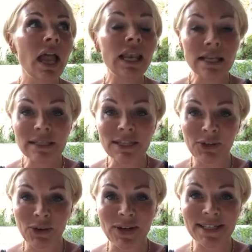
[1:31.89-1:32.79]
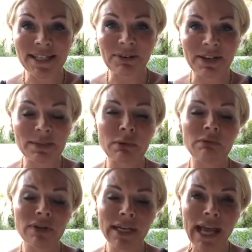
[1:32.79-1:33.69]
lending criteria. So
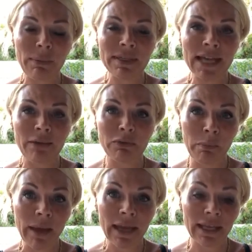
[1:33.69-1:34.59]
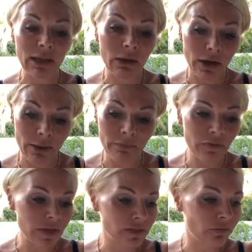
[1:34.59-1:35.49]
we're really happy to have them back
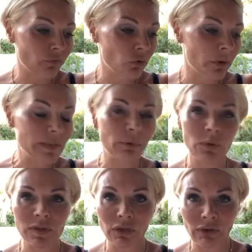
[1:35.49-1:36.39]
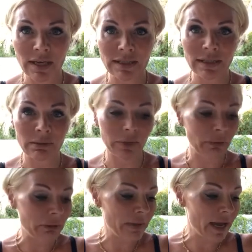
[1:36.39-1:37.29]
first and foremost, but also great to see them
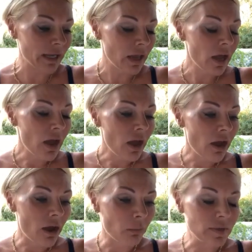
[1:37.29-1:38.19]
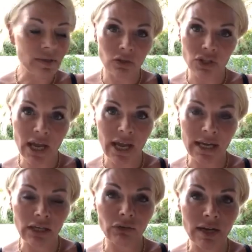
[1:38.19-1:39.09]
coming back with such
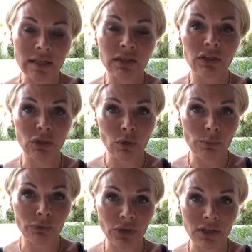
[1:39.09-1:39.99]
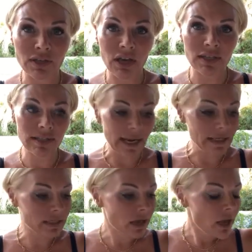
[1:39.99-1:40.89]
a great new product set.